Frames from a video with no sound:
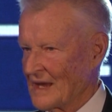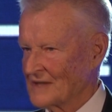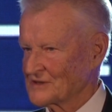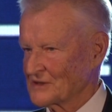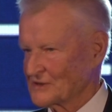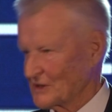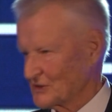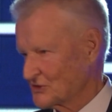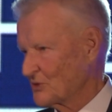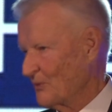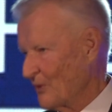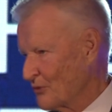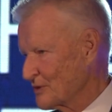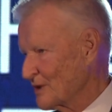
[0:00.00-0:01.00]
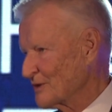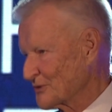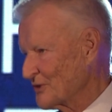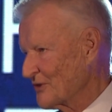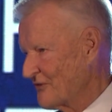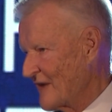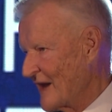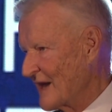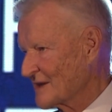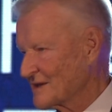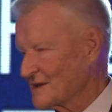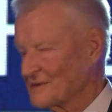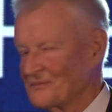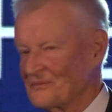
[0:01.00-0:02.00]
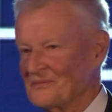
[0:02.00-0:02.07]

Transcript: as a testimonial to the fact